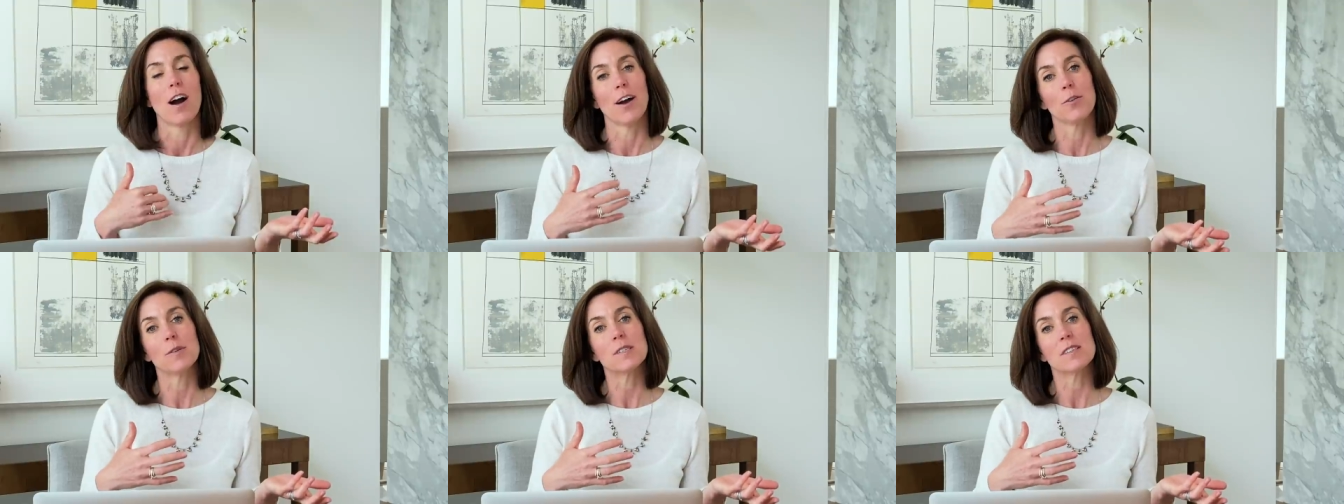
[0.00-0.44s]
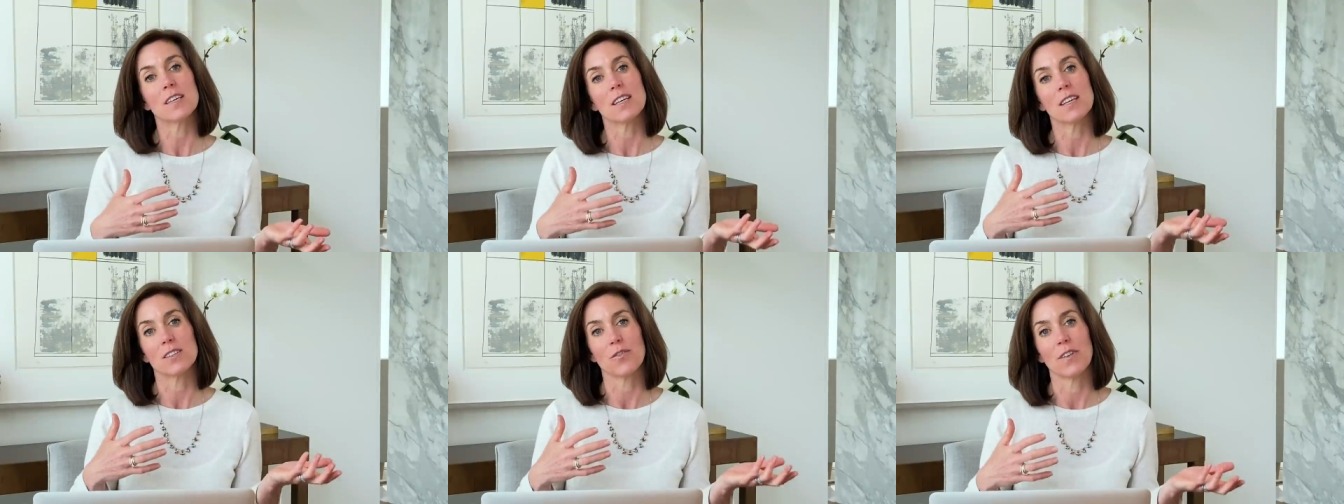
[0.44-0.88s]
I always
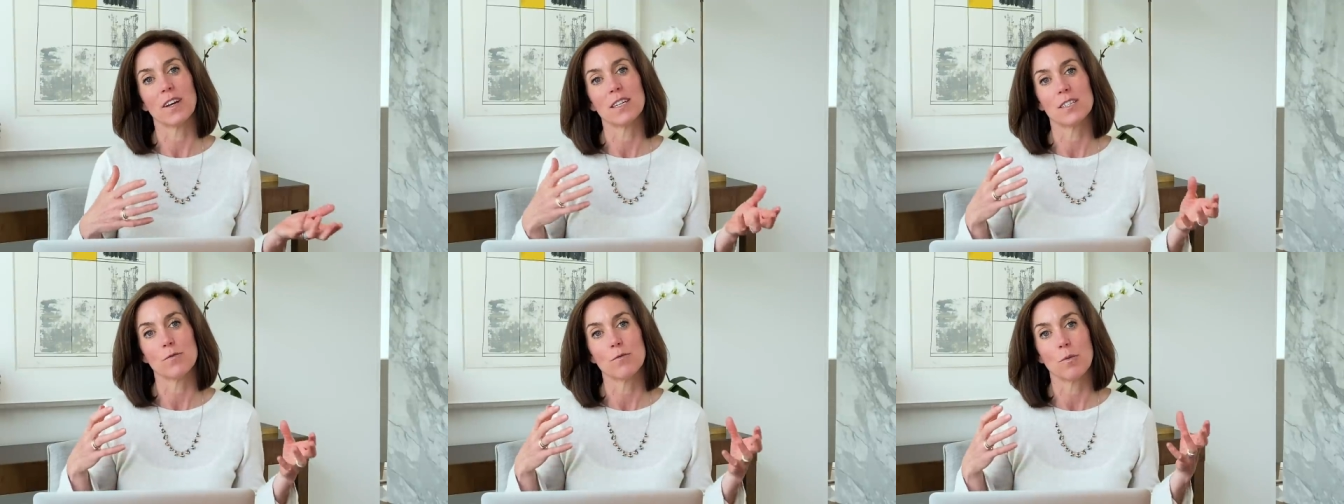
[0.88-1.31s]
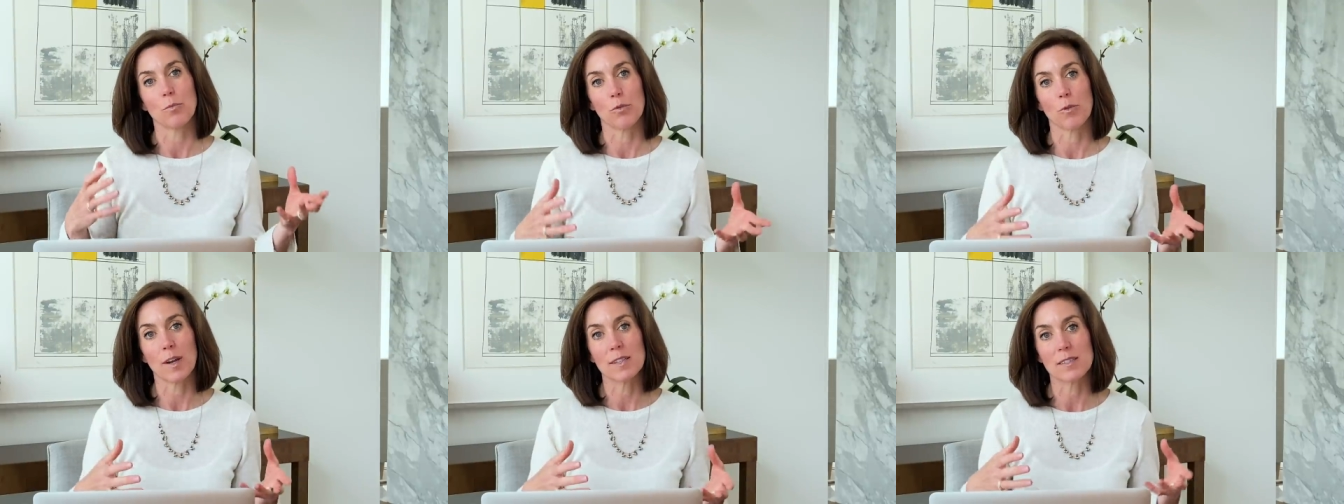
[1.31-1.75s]
think it's fun to
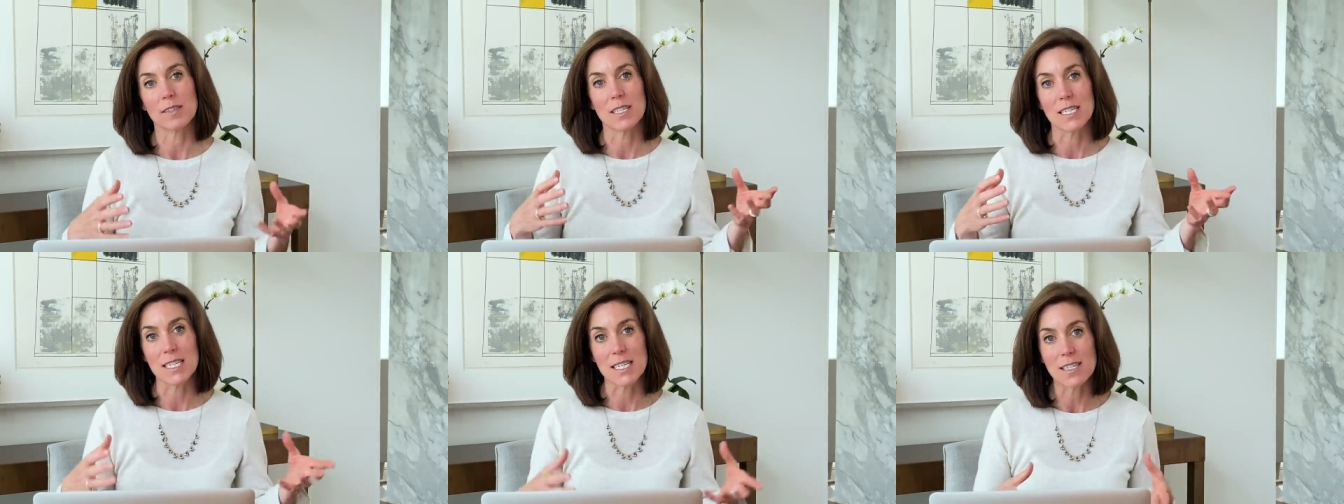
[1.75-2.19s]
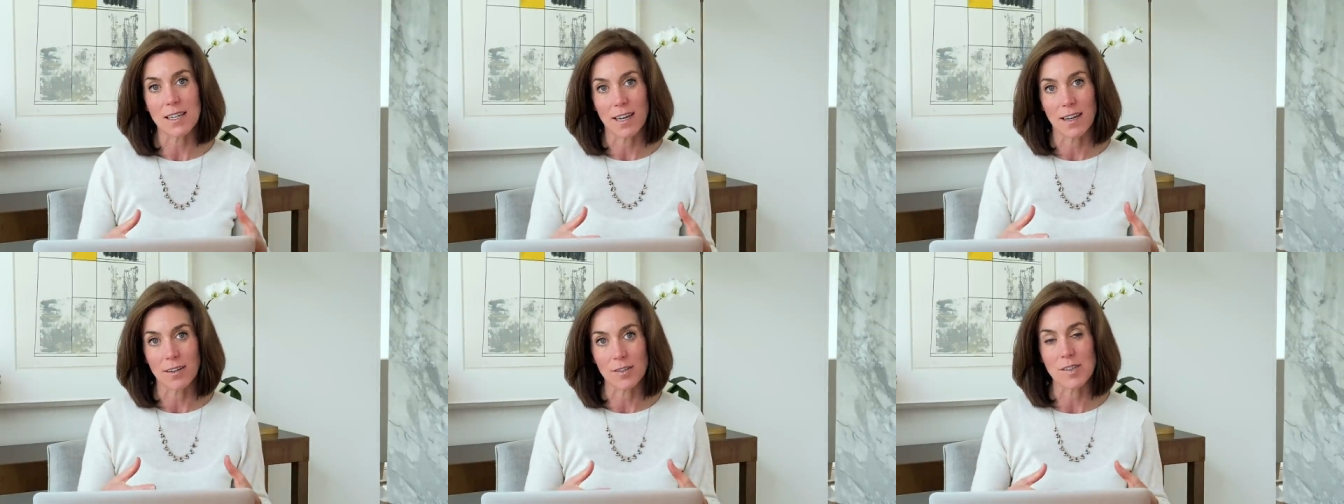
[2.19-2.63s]
embrace the
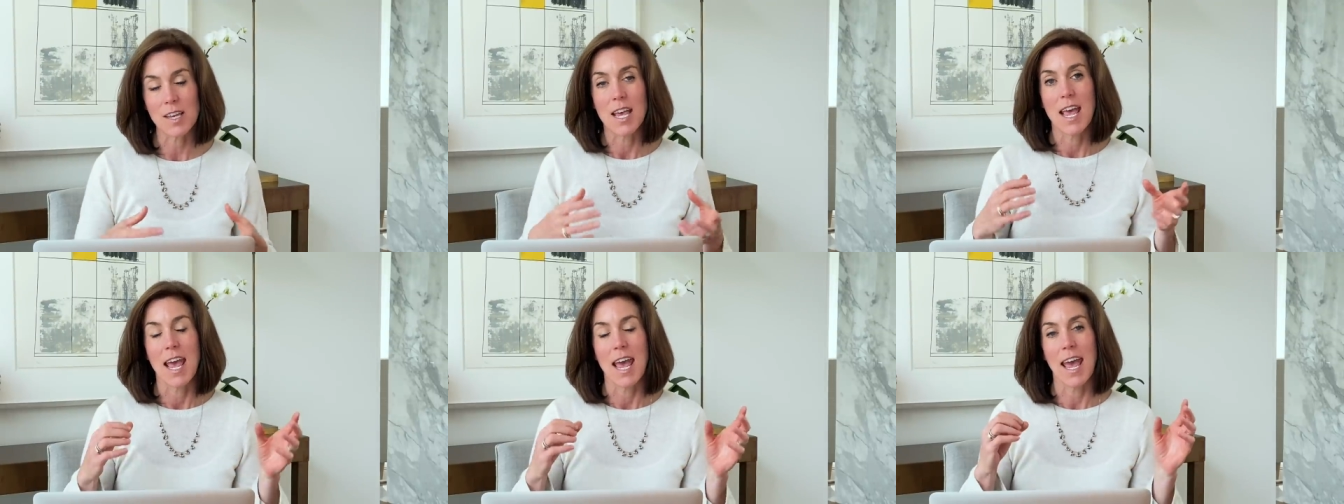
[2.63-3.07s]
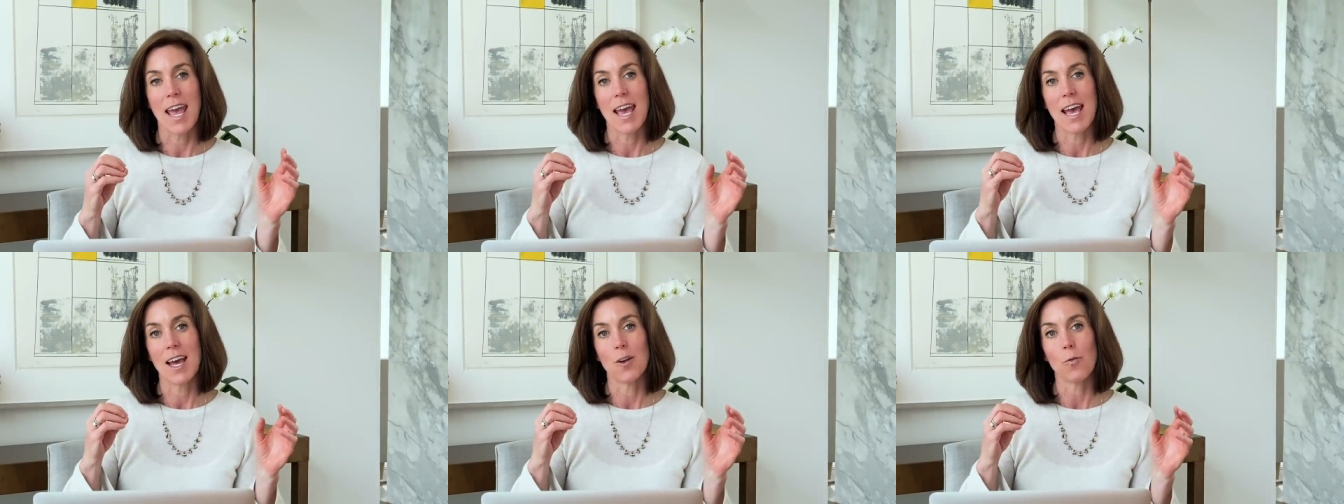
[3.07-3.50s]
details
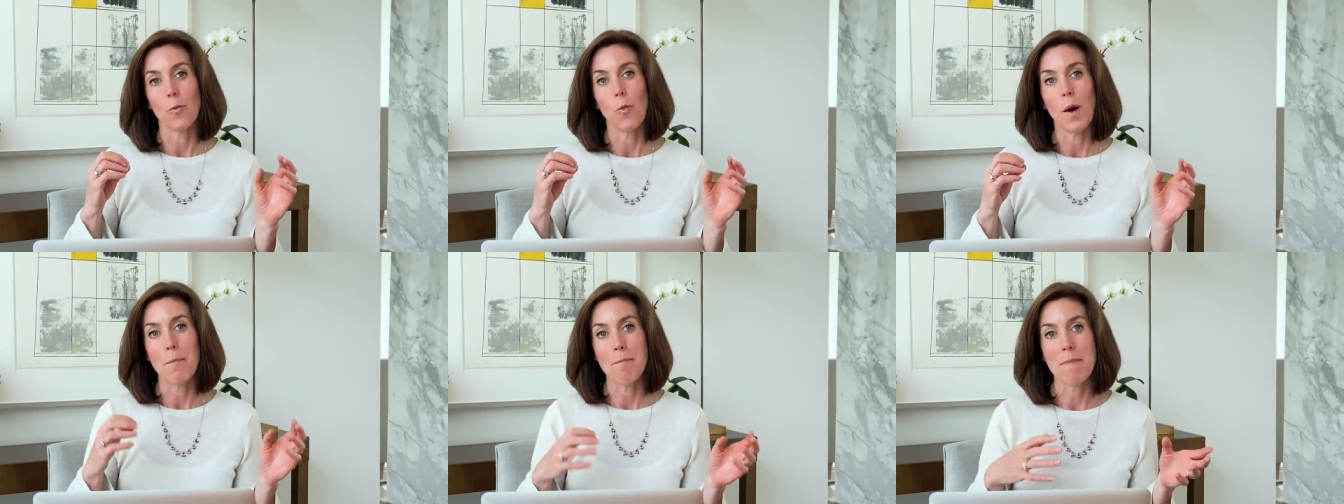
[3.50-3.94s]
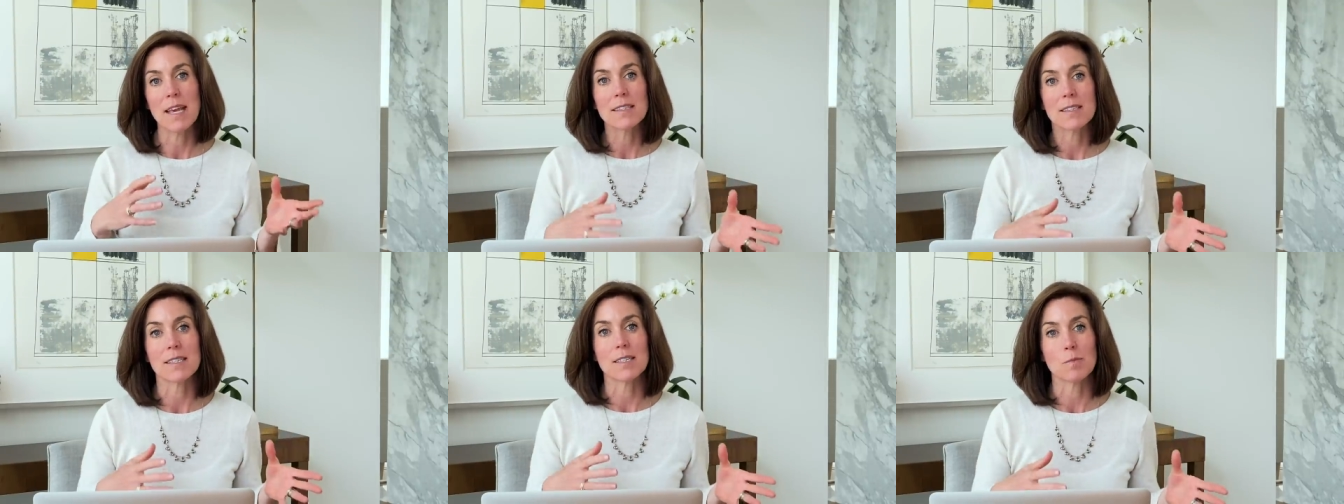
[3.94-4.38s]
and what
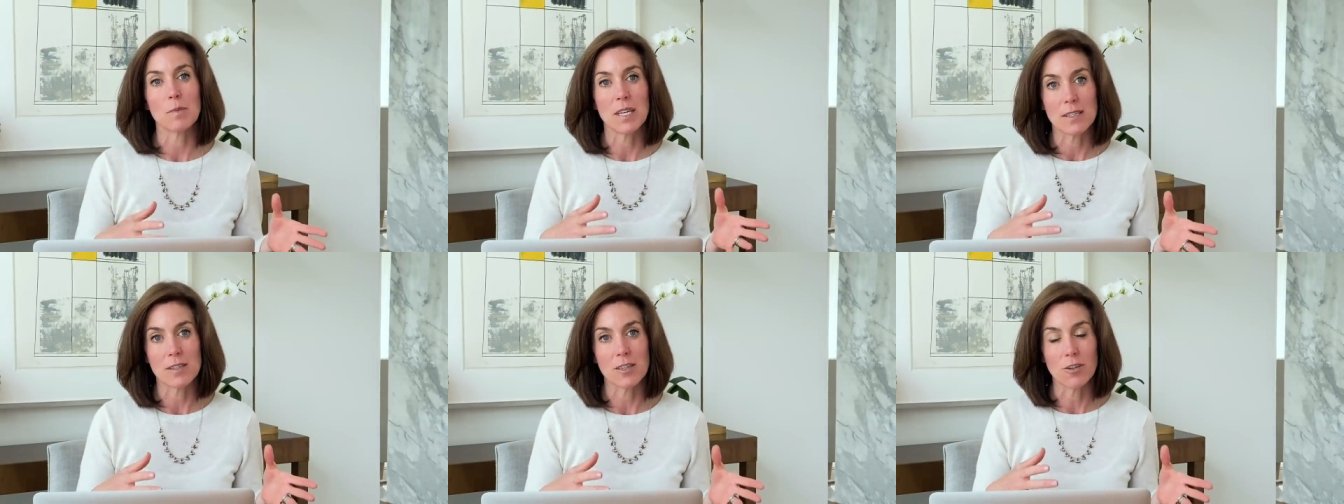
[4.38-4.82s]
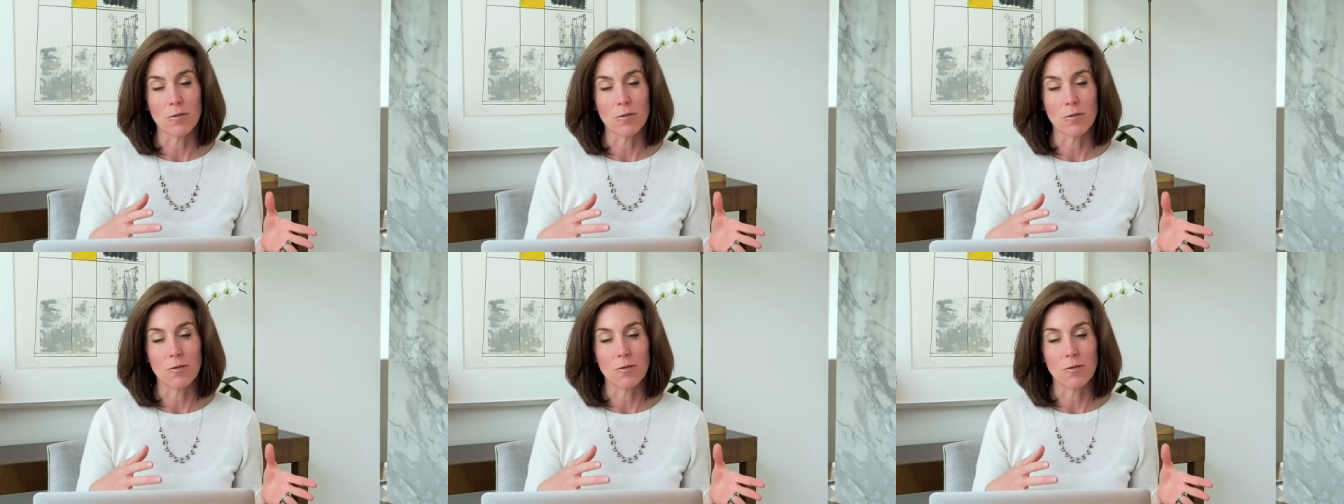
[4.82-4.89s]
makes this piece